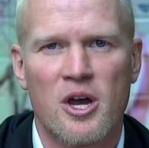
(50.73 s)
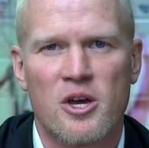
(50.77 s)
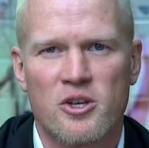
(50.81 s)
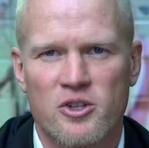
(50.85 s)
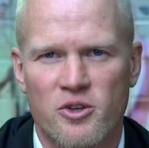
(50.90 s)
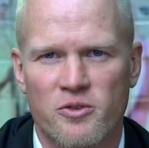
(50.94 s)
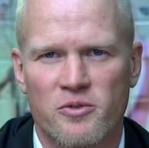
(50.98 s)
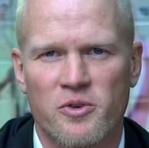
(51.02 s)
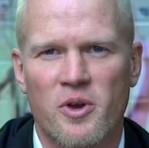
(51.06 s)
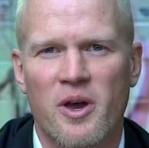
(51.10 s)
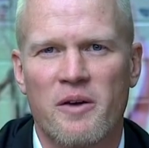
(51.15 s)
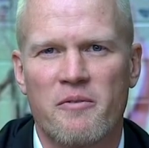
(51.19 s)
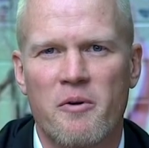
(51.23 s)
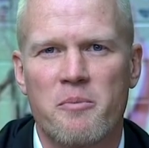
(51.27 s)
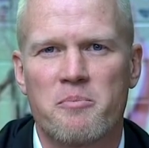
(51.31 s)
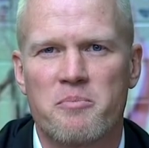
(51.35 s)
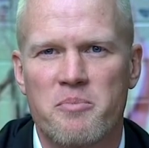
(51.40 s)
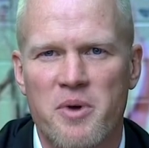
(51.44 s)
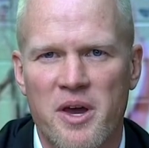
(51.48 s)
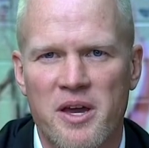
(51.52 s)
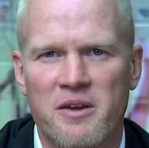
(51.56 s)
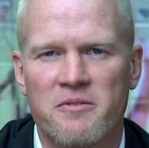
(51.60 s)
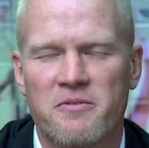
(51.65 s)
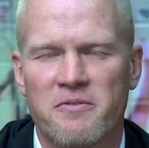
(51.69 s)
So if you have a
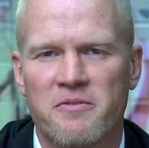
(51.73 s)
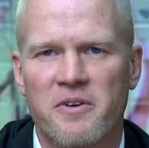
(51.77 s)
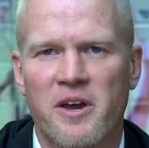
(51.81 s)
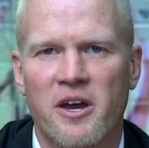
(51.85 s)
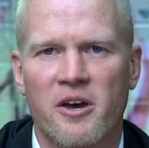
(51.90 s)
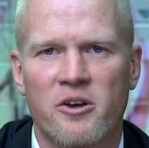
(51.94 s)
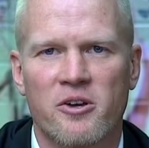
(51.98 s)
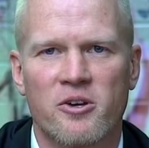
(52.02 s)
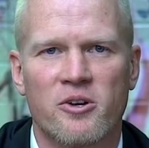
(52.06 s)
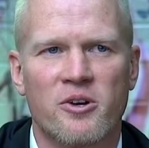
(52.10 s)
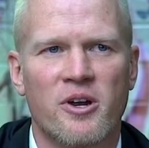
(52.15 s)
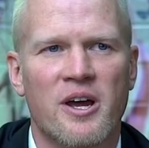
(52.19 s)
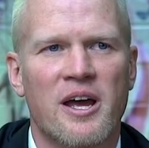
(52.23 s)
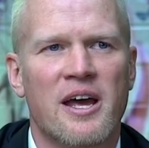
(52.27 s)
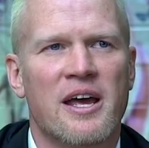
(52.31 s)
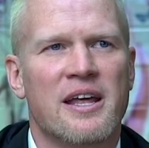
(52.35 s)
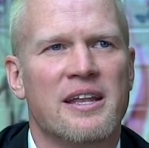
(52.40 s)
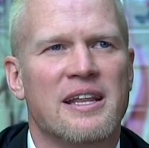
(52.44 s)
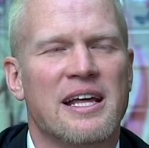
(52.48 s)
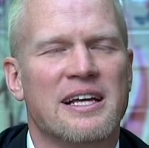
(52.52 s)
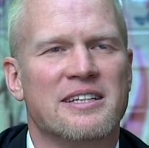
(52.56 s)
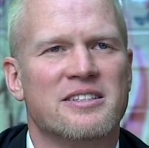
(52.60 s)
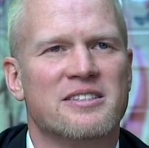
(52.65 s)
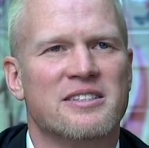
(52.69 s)
big failure
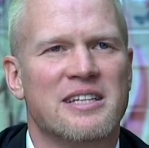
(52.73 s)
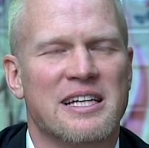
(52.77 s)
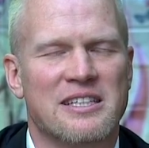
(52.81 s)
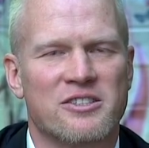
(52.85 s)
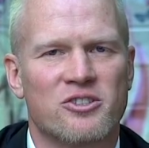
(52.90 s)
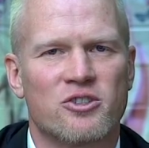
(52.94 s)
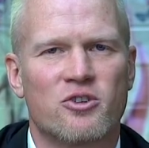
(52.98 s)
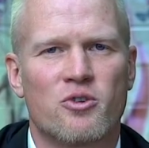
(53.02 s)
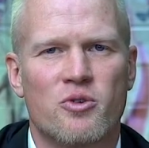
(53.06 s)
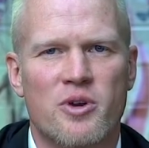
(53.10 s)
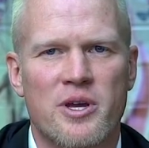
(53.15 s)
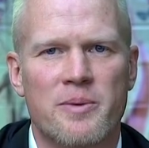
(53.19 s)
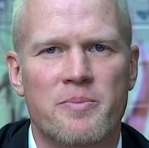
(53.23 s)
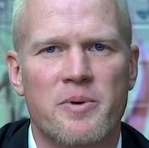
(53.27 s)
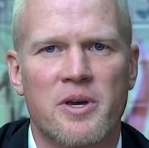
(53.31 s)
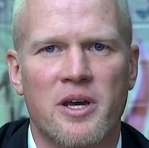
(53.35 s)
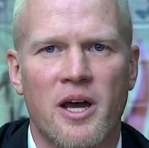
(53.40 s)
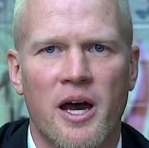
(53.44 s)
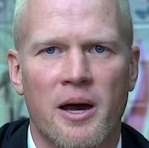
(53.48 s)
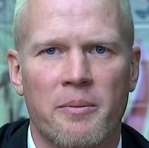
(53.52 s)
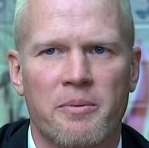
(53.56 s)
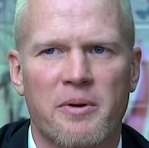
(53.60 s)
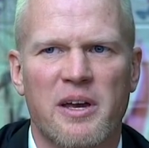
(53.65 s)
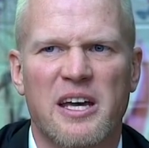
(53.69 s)
that's creeping
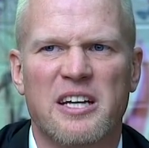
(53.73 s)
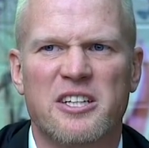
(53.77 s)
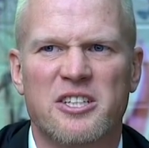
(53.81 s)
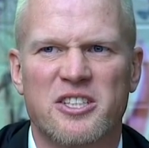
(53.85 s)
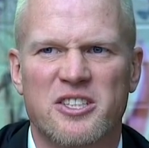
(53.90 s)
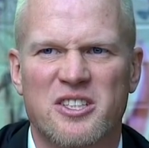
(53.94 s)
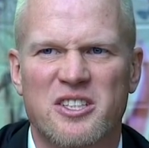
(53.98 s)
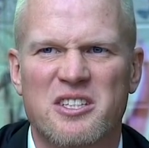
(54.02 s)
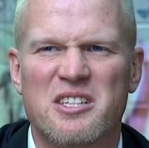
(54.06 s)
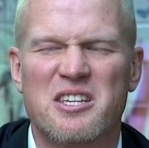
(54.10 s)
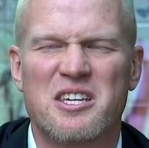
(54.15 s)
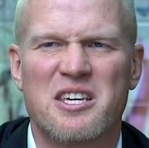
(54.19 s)
up and just